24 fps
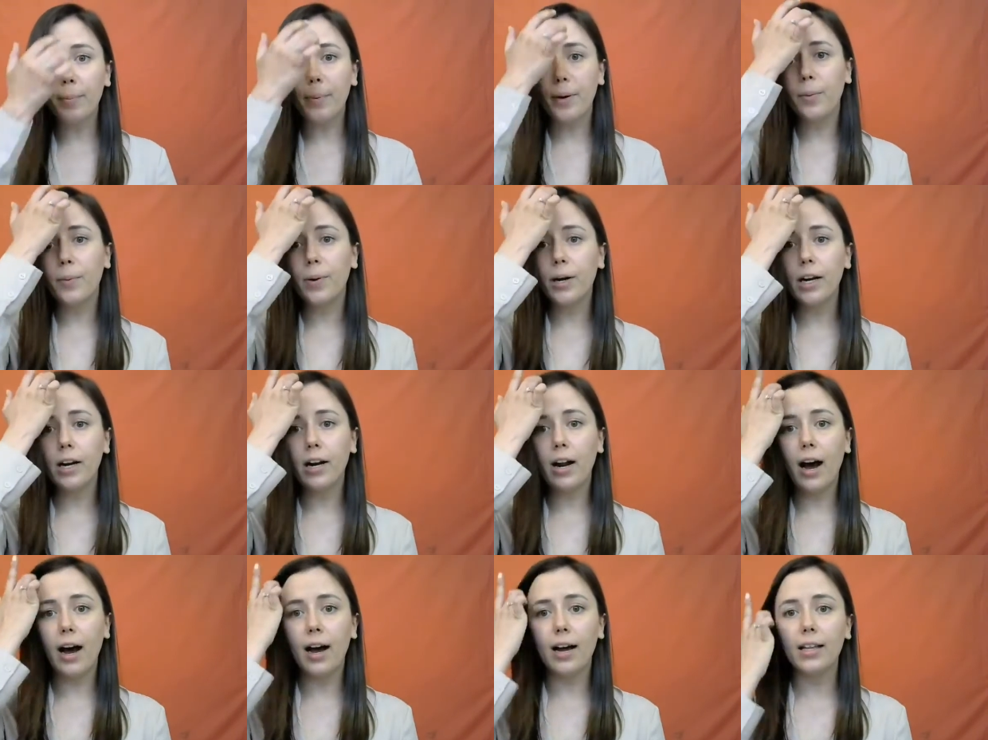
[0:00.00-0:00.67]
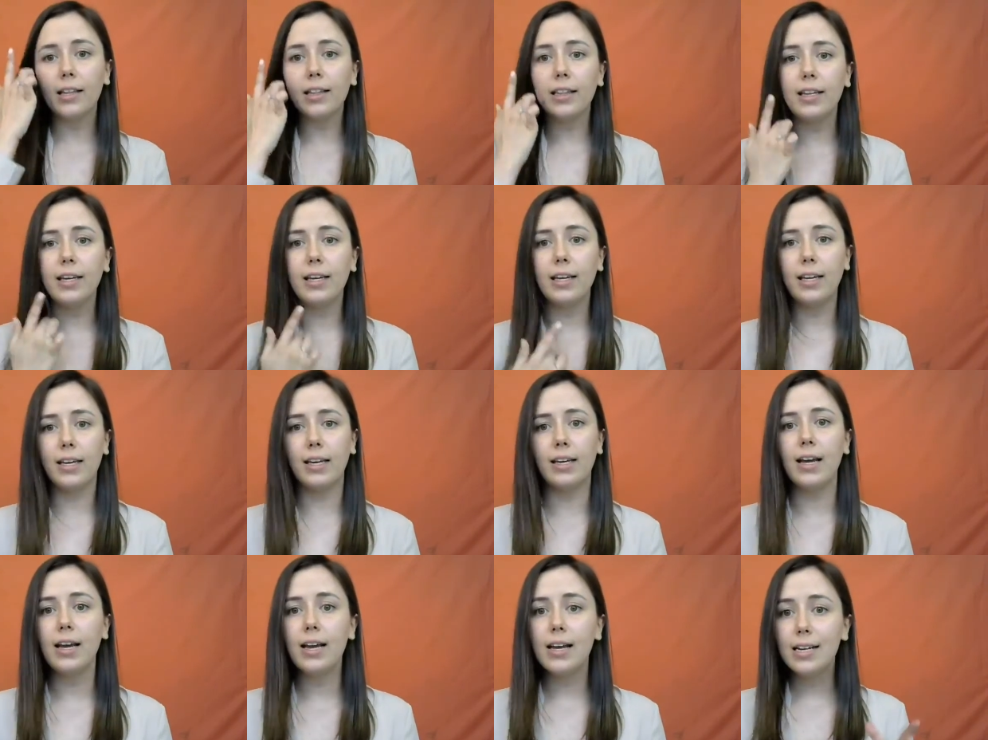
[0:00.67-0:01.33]
but we're not
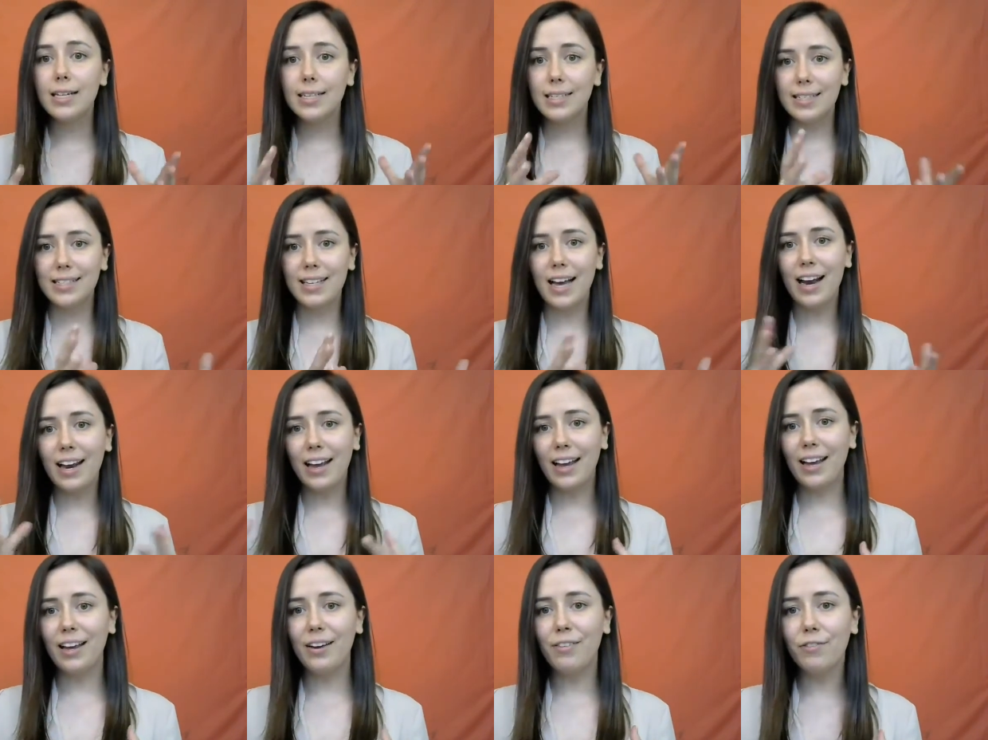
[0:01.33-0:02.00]
the set it